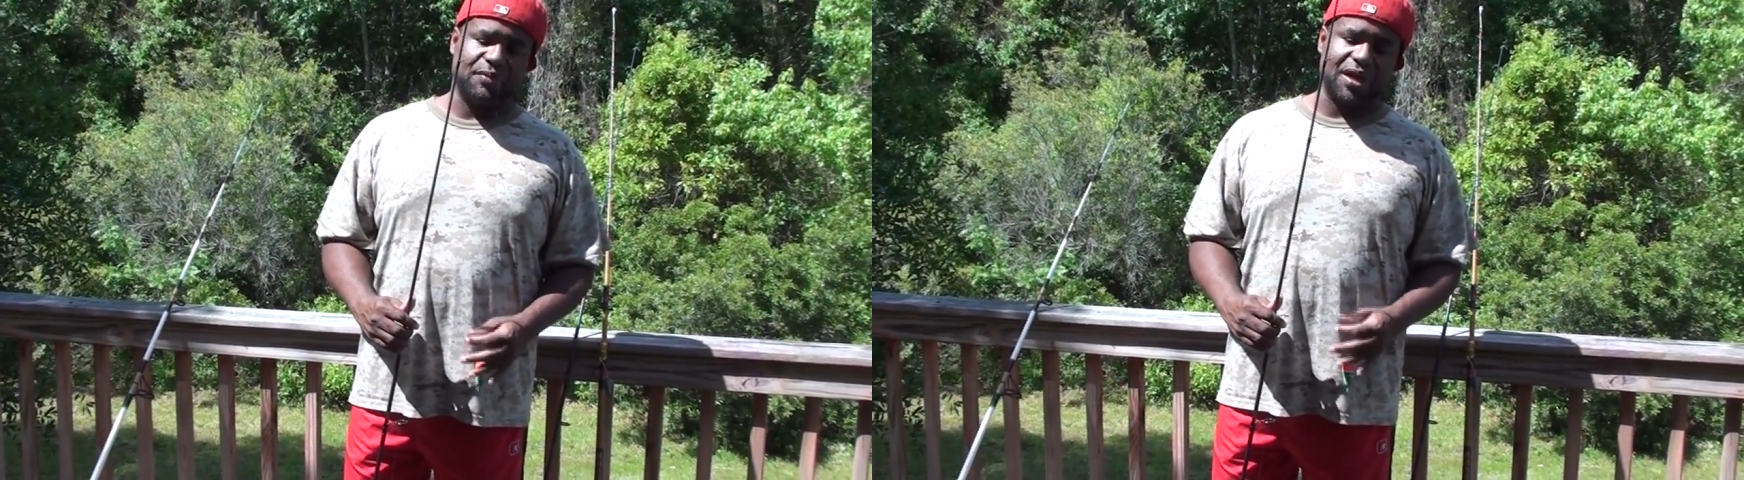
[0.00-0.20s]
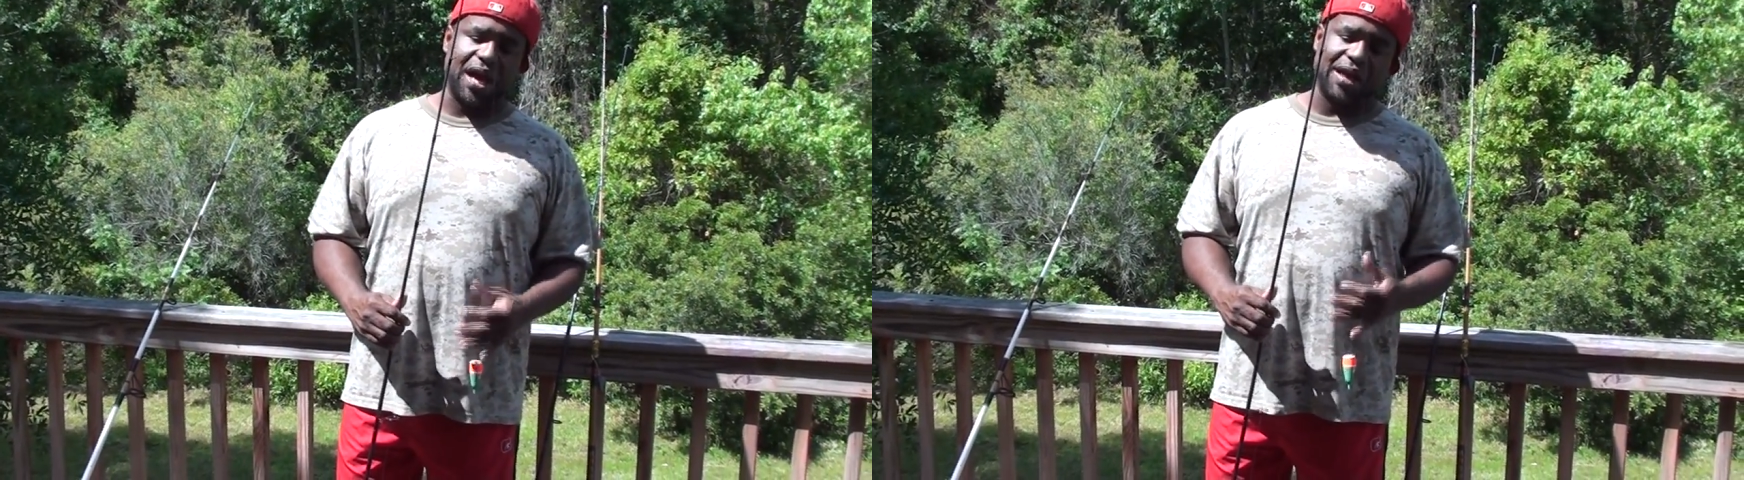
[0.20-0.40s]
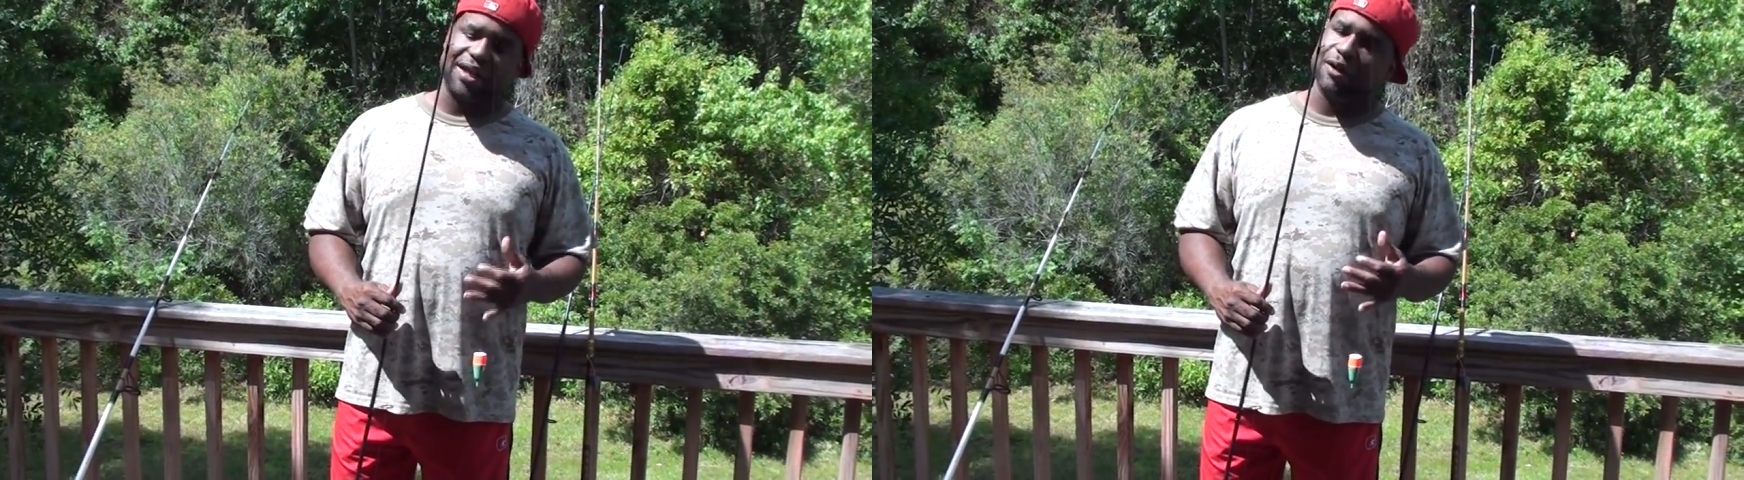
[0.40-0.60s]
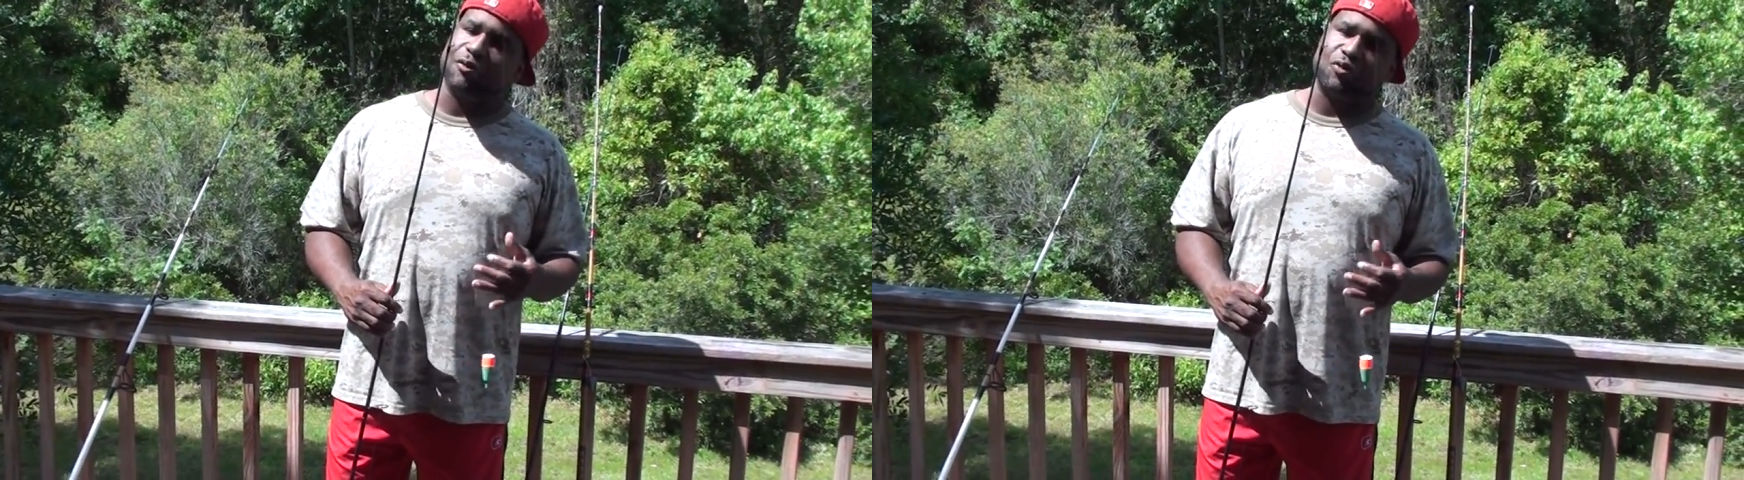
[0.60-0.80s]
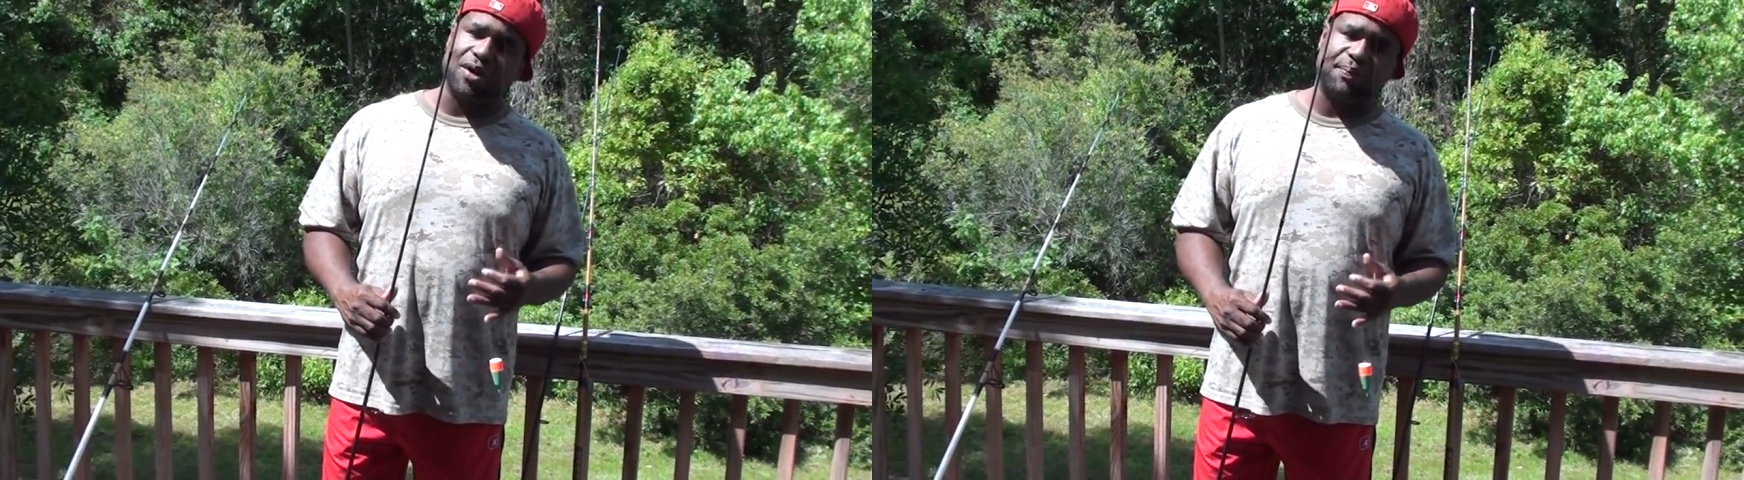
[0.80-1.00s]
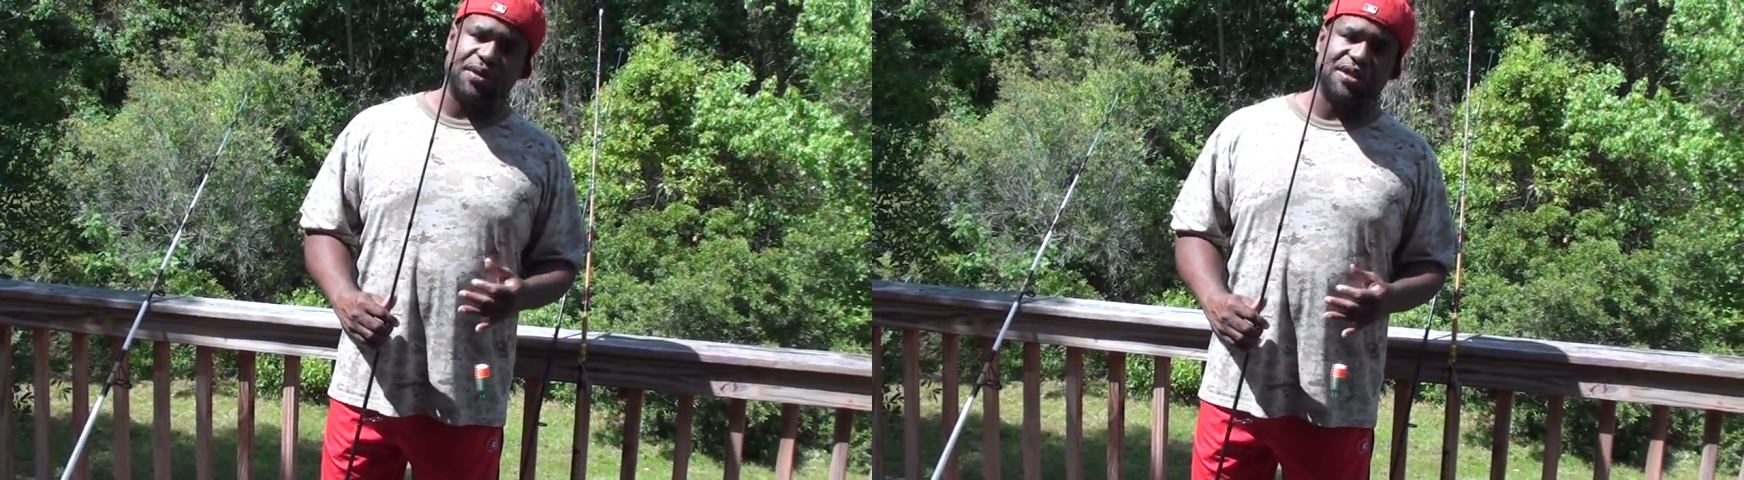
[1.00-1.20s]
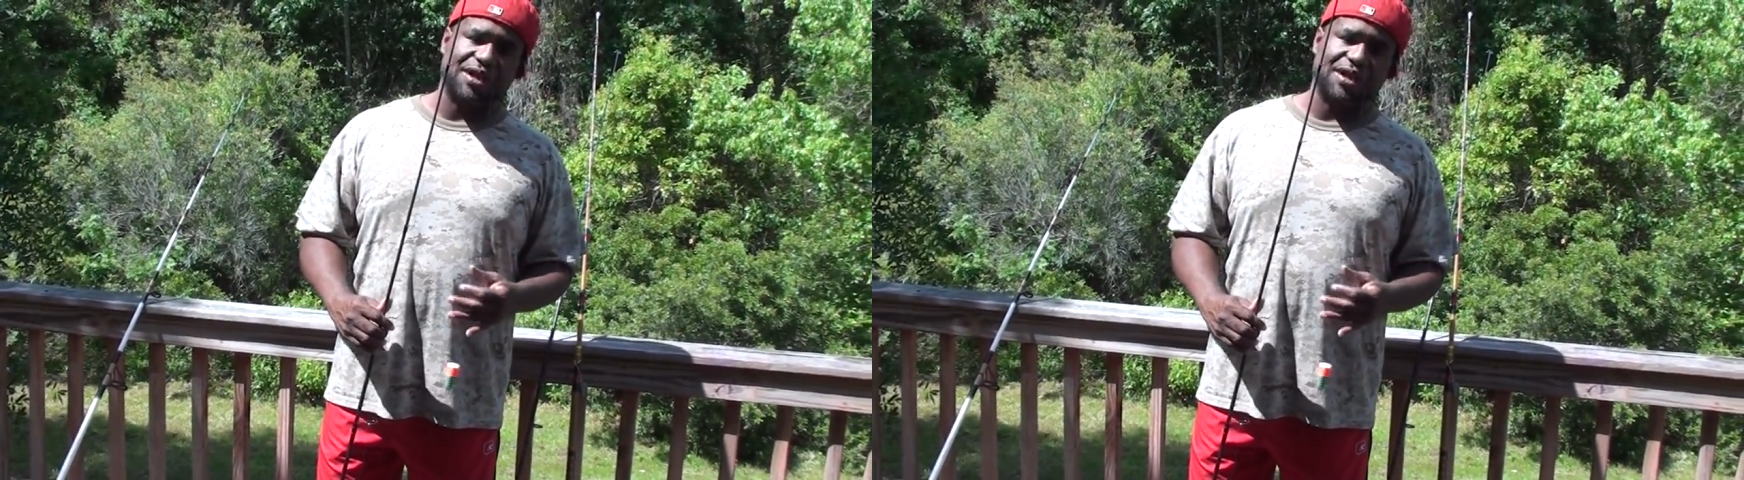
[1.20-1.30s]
But I like one piece.